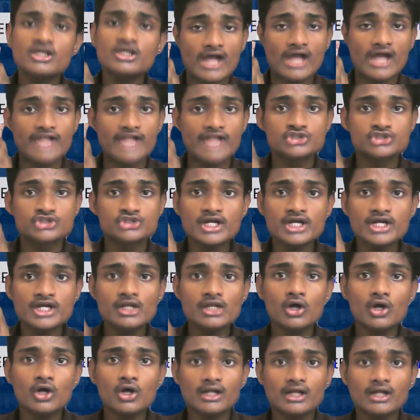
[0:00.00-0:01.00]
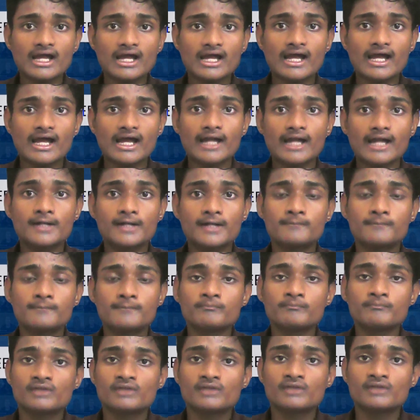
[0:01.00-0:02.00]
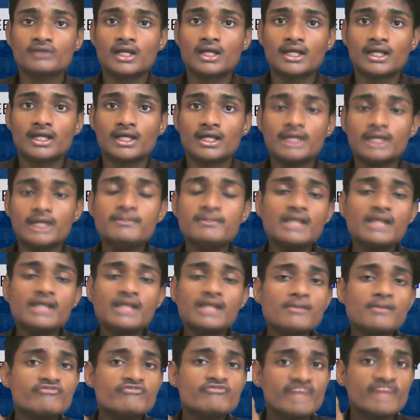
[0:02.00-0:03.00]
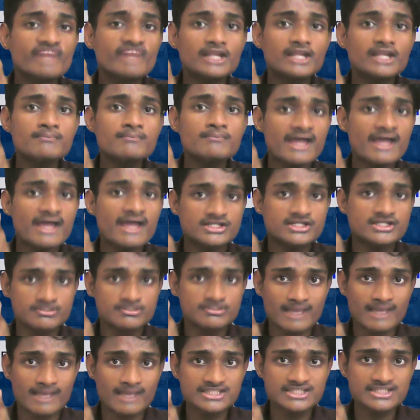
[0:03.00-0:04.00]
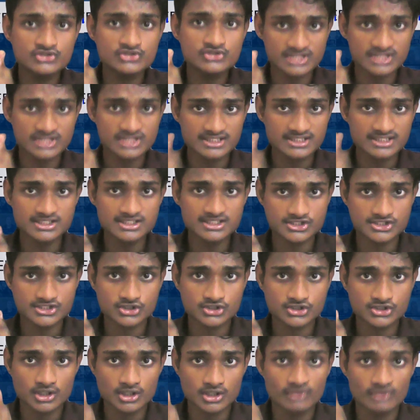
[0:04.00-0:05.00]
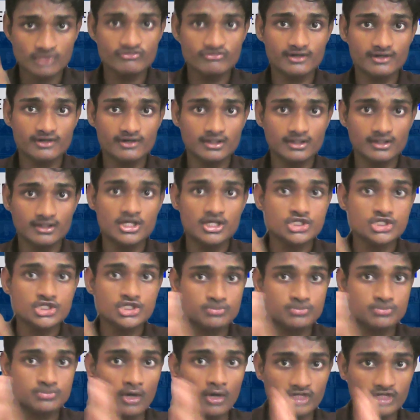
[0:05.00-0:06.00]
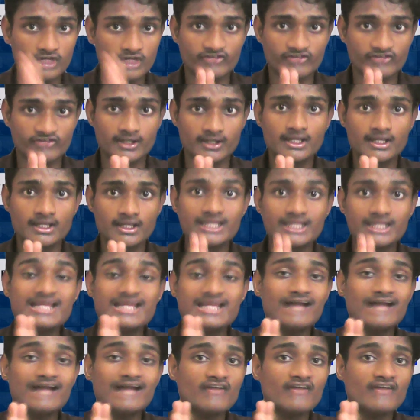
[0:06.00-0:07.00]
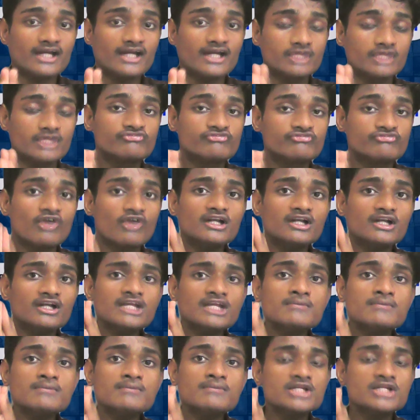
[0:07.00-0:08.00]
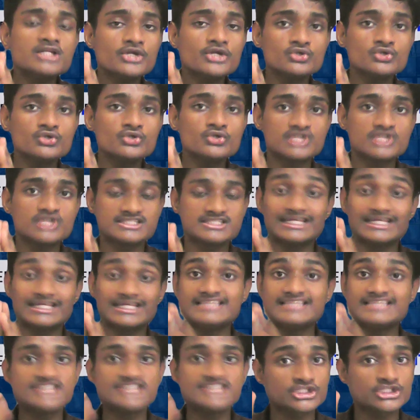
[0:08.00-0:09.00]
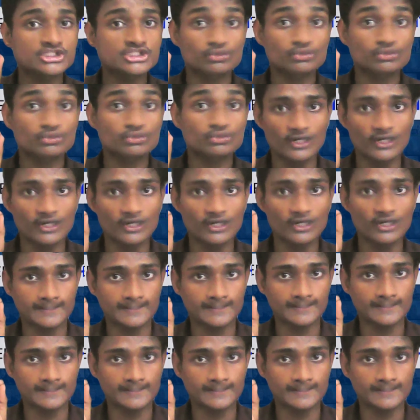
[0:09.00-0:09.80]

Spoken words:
enjoyed a lot, and it became a very massive success for Spotify in attracting 40 million users in just 1 year.